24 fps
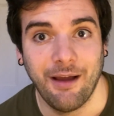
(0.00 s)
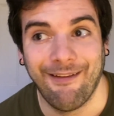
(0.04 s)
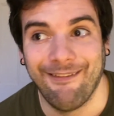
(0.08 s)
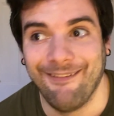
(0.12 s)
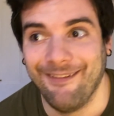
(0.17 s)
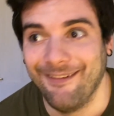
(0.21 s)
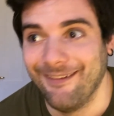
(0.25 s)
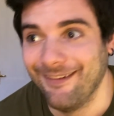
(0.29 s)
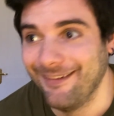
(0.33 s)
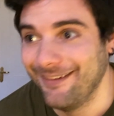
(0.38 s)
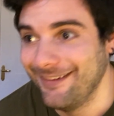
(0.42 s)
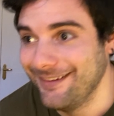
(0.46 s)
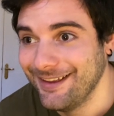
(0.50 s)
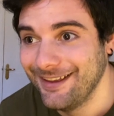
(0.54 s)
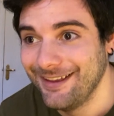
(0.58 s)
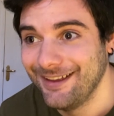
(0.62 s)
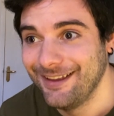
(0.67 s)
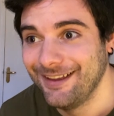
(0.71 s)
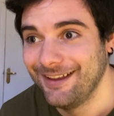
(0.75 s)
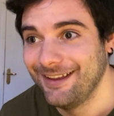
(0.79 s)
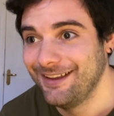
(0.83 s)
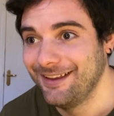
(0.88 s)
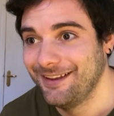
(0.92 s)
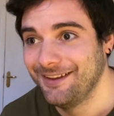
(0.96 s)
I
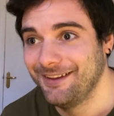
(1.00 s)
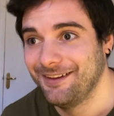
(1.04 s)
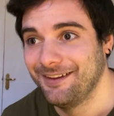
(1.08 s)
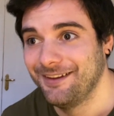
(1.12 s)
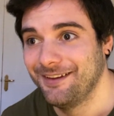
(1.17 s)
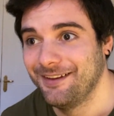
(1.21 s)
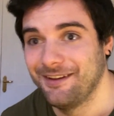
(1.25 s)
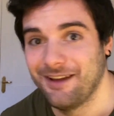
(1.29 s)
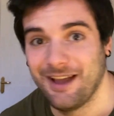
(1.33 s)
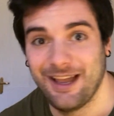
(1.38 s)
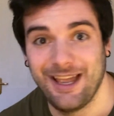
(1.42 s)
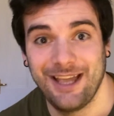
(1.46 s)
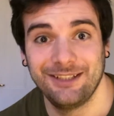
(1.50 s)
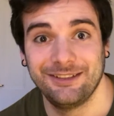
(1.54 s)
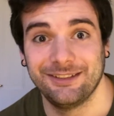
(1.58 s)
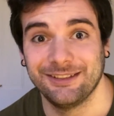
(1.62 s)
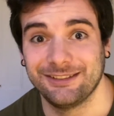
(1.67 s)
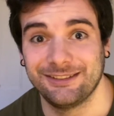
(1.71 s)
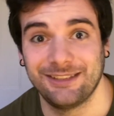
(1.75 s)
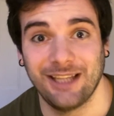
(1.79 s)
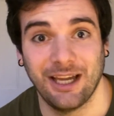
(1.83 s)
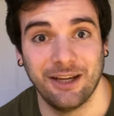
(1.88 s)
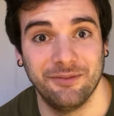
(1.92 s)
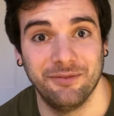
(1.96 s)
had to
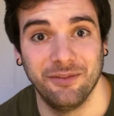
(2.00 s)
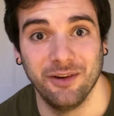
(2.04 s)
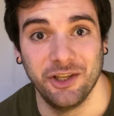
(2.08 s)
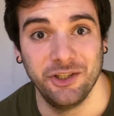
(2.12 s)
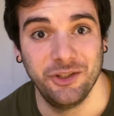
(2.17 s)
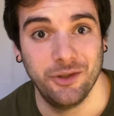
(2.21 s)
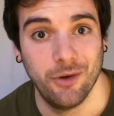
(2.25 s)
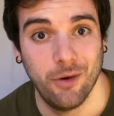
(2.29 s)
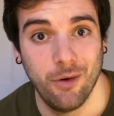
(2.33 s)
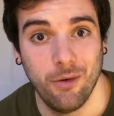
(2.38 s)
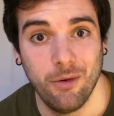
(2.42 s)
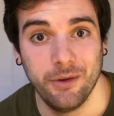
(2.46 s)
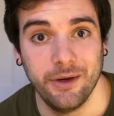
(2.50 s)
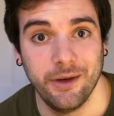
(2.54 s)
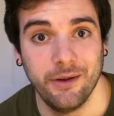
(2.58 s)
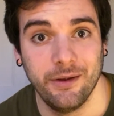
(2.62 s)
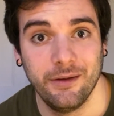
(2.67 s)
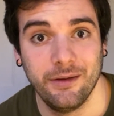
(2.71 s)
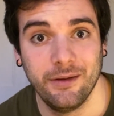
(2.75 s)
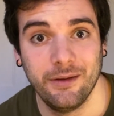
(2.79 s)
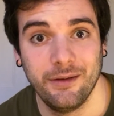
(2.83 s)
stifle a yawn.